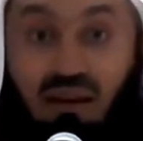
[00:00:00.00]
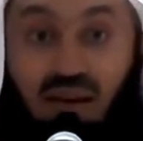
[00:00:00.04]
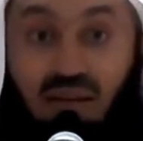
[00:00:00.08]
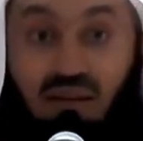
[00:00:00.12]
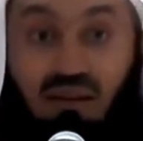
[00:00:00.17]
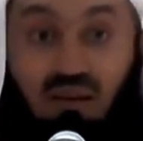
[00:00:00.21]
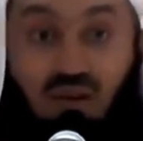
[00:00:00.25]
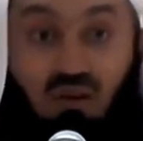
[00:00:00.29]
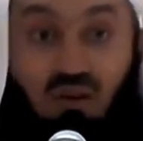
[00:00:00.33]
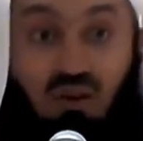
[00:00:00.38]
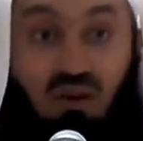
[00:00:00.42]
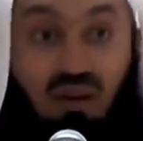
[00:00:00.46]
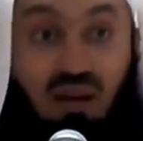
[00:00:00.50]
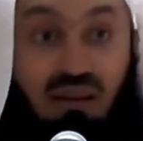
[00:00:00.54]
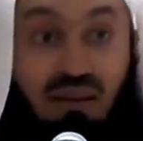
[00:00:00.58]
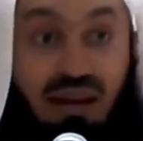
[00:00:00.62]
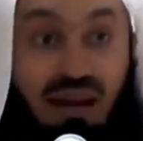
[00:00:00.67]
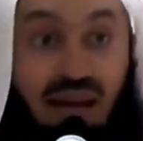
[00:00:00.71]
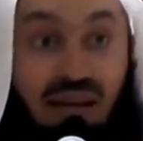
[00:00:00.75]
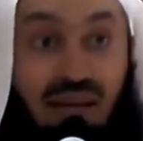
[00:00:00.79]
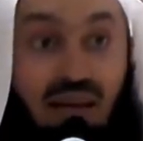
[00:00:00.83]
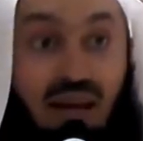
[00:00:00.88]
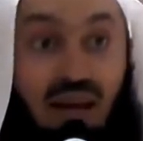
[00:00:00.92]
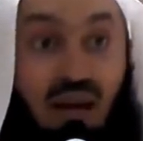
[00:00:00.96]
Did you hear
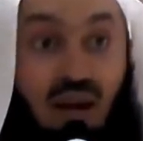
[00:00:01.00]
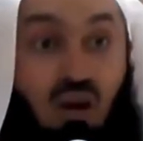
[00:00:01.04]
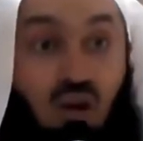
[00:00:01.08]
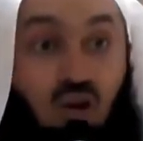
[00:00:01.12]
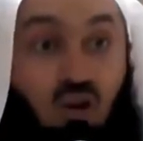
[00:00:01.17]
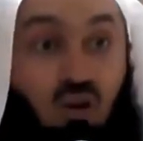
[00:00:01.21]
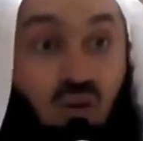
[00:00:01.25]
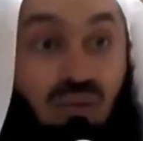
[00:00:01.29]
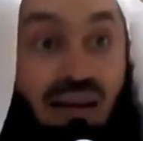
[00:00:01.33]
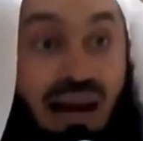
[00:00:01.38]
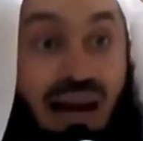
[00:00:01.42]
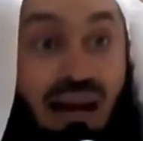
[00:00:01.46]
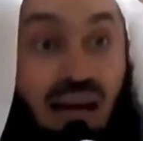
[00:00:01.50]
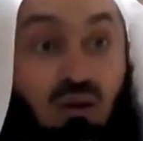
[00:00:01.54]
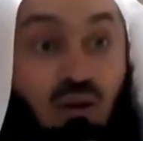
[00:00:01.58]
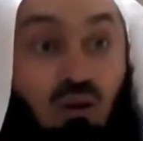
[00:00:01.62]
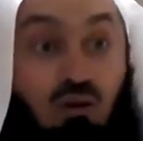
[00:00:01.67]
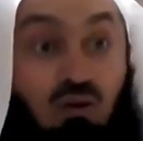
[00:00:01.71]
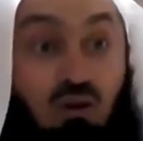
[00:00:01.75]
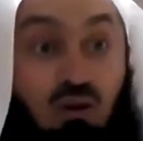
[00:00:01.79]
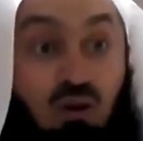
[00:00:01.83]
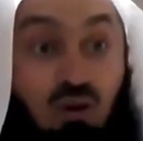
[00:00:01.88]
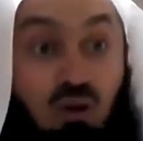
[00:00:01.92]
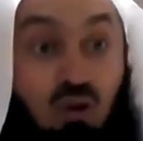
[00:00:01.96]
that? Should I
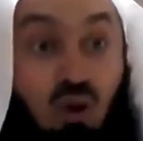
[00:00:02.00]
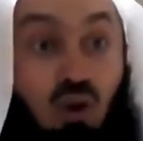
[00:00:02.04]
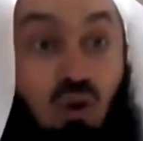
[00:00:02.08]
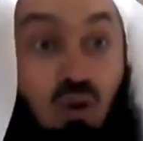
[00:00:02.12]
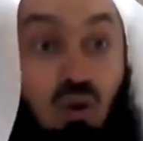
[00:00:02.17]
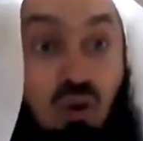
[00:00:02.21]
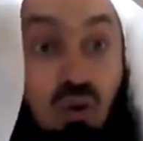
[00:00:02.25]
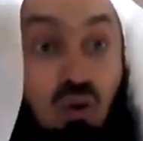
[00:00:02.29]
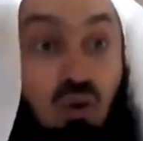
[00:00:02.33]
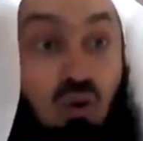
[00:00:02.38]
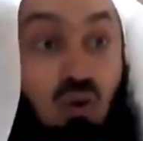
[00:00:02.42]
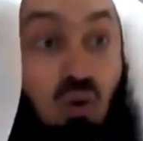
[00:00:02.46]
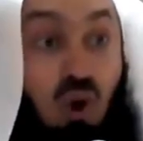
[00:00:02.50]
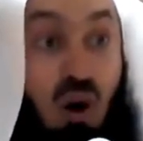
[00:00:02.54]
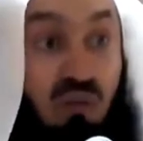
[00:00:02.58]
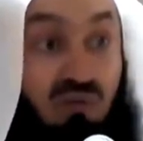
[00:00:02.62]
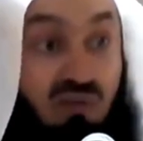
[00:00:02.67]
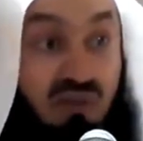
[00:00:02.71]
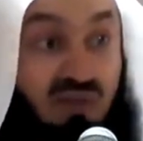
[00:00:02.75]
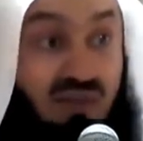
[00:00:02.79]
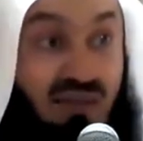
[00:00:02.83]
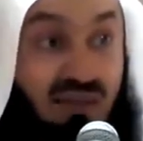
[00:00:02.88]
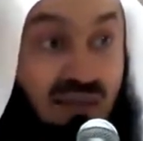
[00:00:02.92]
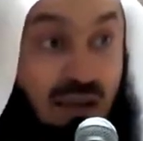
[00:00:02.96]
not show you
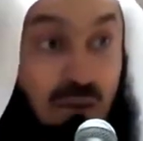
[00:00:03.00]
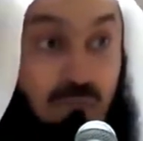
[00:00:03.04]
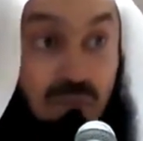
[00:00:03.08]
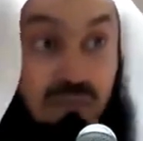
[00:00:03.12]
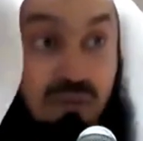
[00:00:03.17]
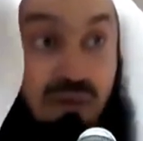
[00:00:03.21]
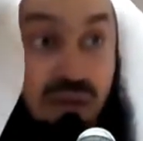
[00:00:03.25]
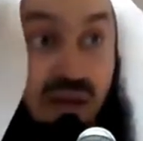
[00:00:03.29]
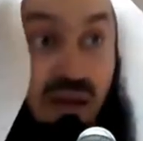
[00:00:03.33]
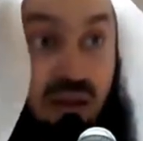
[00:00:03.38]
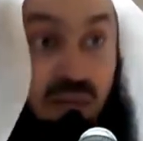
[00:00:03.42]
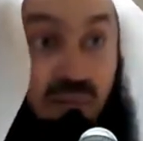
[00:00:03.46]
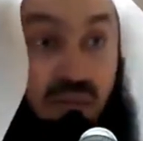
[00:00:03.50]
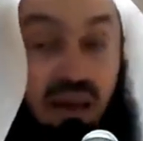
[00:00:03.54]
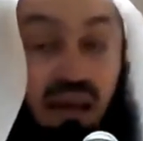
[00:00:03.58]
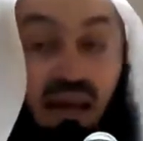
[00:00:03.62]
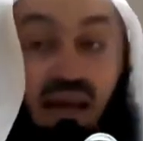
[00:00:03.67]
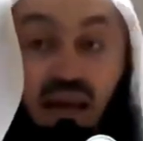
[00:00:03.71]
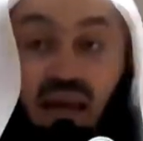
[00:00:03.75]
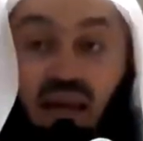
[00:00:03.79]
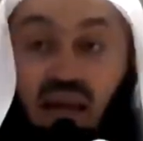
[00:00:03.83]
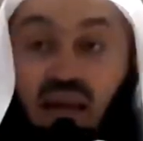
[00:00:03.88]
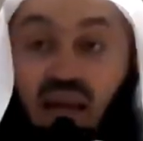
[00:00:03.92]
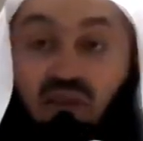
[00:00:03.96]
of something?
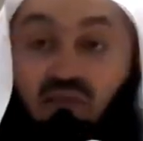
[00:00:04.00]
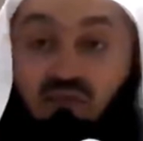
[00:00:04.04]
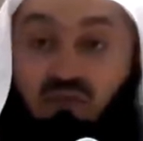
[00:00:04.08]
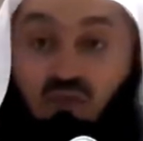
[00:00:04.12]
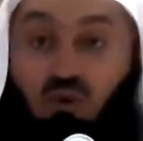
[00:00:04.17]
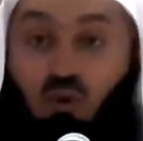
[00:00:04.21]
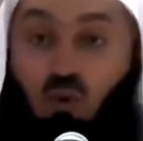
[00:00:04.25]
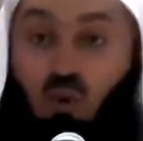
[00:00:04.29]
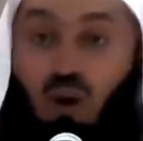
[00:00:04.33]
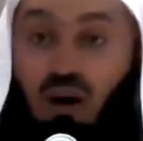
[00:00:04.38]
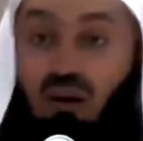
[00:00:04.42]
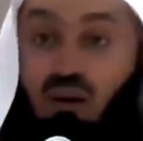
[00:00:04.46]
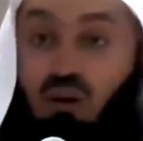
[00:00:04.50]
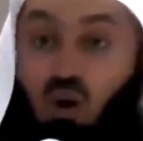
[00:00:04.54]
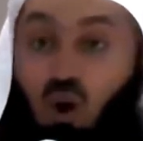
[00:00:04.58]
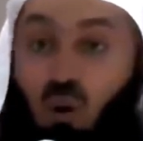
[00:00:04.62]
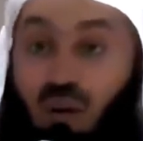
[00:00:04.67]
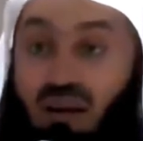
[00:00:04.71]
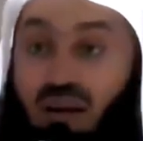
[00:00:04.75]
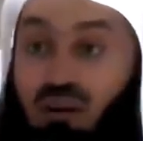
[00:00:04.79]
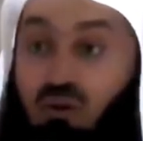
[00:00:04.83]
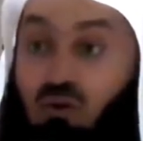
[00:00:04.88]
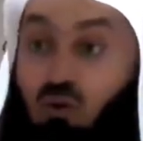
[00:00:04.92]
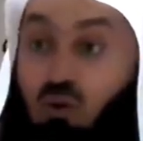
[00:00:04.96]
If you are
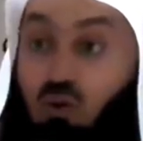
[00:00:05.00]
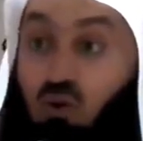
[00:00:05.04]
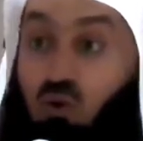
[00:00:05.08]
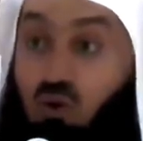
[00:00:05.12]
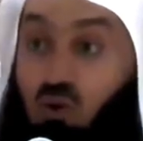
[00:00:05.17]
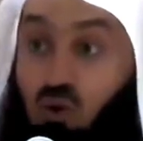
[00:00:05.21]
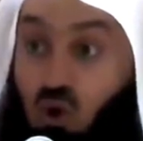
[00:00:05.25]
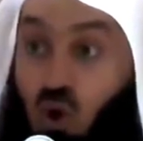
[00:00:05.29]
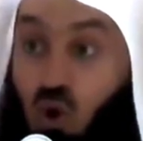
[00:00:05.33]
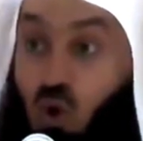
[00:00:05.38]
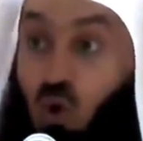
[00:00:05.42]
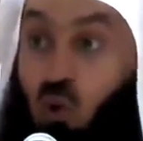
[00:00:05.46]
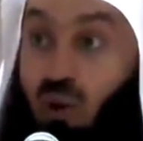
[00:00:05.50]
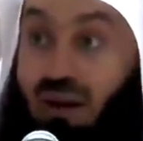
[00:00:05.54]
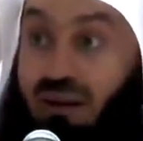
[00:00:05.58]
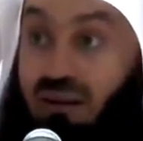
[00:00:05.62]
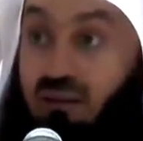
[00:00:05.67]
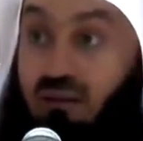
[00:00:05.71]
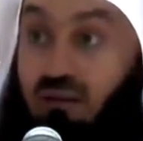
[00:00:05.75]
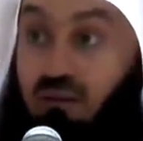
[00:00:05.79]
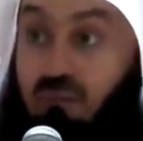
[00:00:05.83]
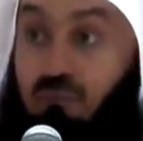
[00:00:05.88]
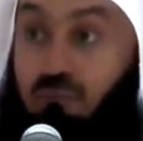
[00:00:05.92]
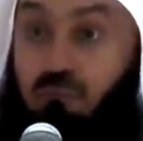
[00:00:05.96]
going to do
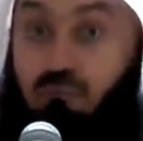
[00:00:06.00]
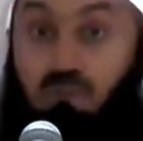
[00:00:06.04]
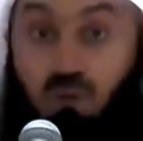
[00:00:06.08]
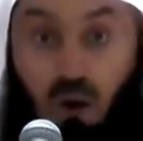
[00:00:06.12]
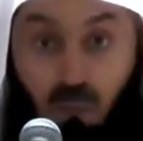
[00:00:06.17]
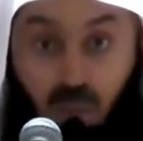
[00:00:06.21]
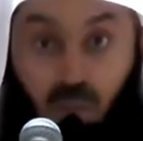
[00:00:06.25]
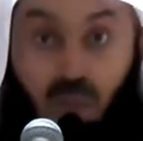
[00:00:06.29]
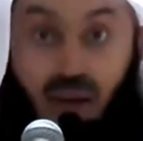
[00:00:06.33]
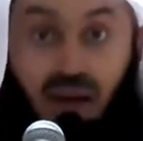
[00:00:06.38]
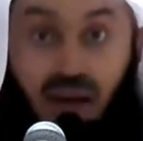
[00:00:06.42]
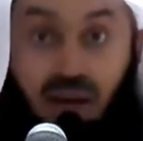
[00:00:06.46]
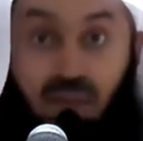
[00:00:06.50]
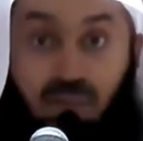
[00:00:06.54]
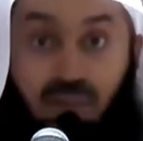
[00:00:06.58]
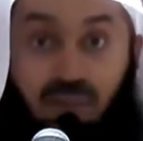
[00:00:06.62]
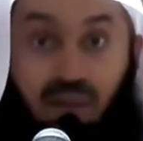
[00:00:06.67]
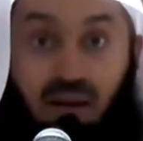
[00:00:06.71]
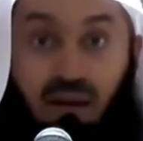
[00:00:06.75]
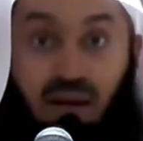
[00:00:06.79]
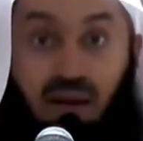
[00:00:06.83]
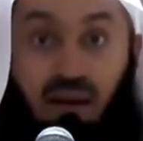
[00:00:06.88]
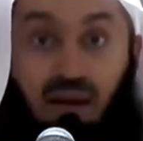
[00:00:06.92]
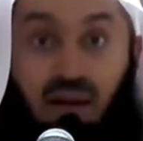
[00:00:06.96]
it properly,
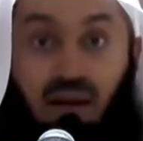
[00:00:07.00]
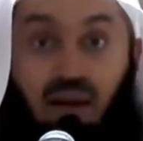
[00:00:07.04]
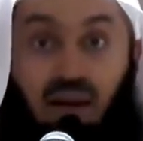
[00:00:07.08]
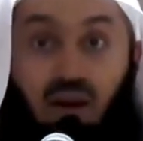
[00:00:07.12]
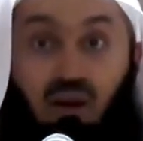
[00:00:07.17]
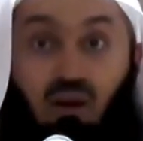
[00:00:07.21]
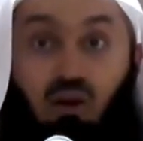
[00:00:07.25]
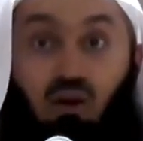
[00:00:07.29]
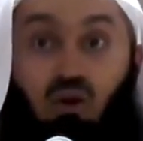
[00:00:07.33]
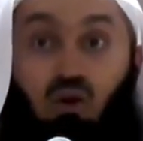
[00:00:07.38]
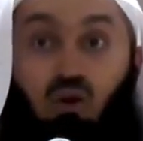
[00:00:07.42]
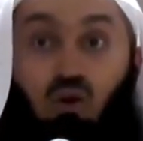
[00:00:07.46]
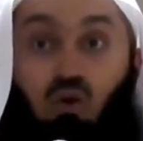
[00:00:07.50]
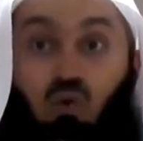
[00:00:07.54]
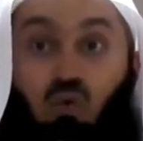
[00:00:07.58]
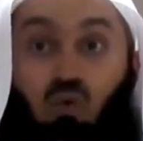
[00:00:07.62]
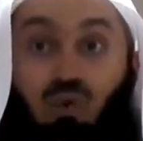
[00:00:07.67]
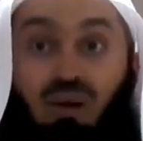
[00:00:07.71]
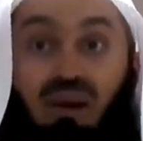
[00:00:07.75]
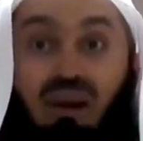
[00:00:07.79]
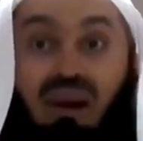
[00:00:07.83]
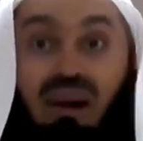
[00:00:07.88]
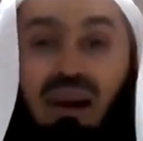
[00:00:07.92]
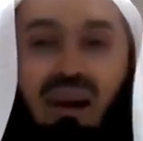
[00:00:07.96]
you
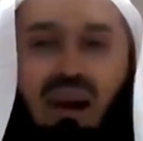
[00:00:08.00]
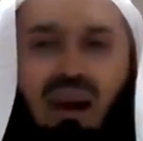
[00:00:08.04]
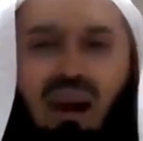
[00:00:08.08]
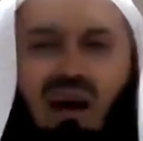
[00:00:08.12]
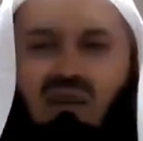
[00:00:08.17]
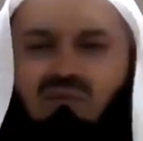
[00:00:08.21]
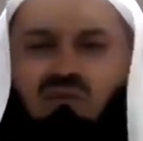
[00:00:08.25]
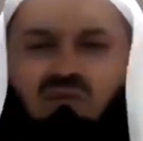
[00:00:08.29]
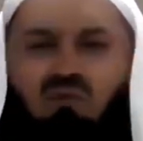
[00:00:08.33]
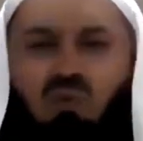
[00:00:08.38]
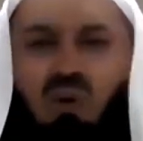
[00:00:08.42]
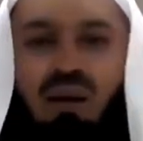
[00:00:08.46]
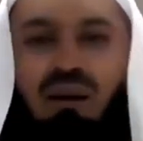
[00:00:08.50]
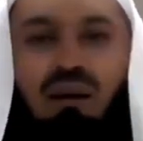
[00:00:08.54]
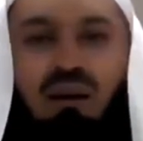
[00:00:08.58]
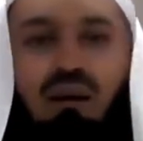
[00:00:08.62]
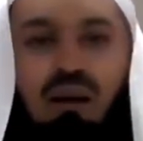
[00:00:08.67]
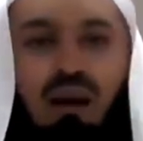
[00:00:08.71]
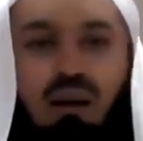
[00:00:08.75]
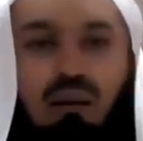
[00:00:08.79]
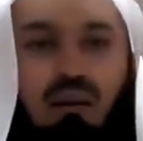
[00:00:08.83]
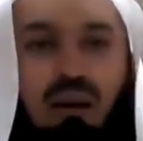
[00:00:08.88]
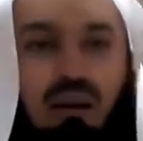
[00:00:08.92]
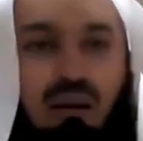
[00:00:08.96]
will love one
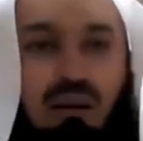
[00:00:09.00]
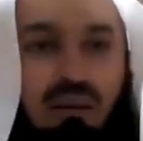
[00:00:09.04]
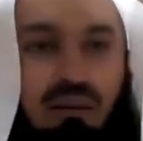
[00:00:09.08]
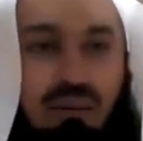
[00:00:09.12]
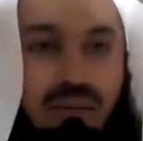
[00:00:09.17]
another.